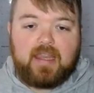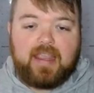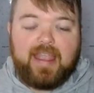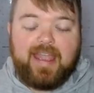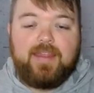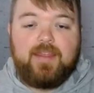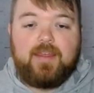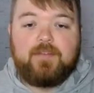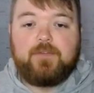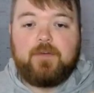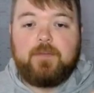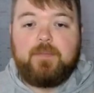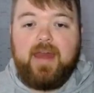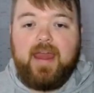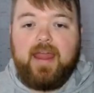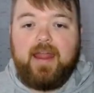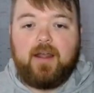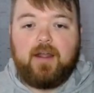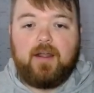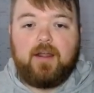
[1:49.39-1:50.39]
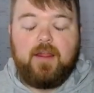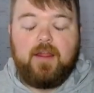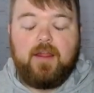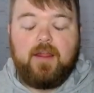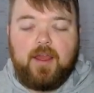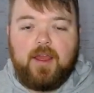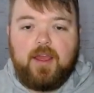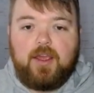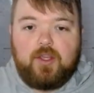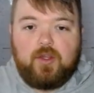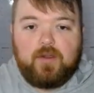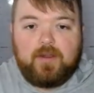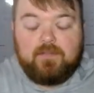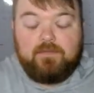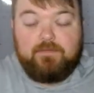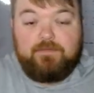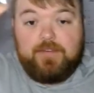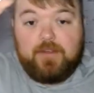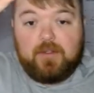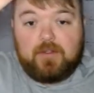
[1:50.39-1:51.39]
And then from there, you can
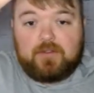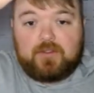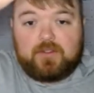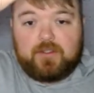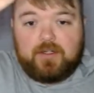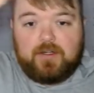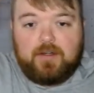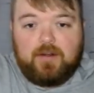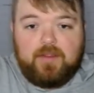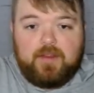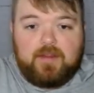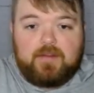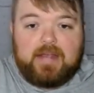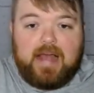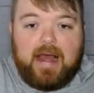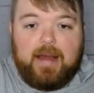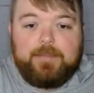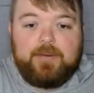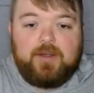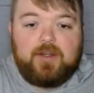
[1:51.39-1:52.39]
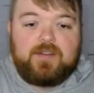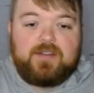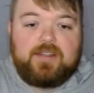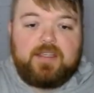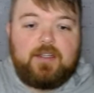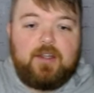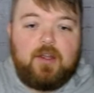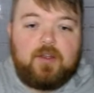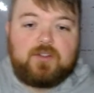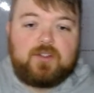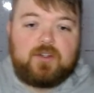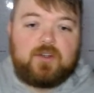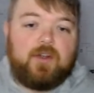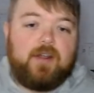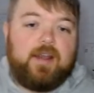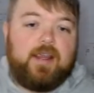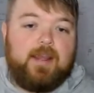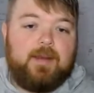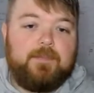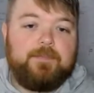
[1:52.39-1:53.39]
filter the top of your Zylo
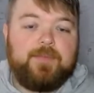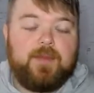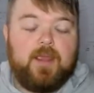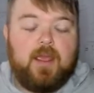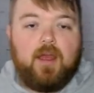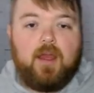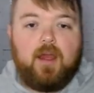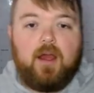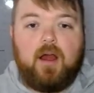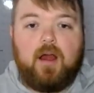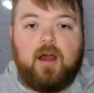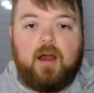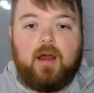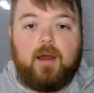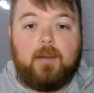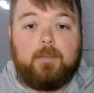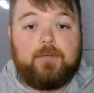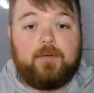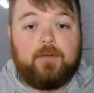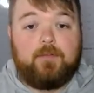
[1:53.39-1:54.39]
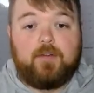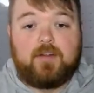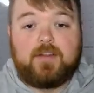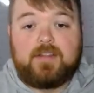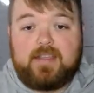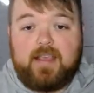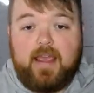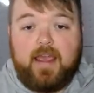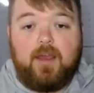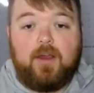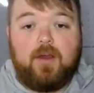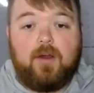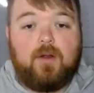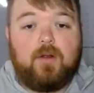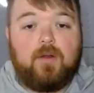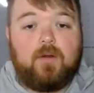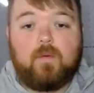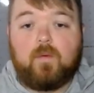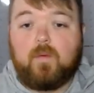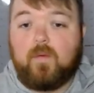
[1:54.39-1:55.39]
screen for
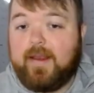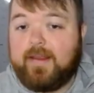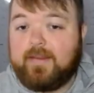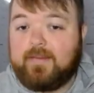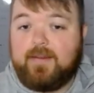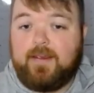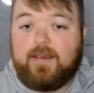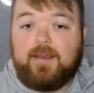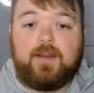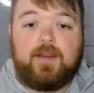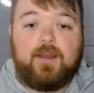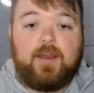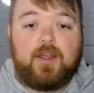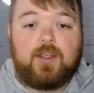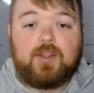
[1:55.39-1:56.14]
sale, rented,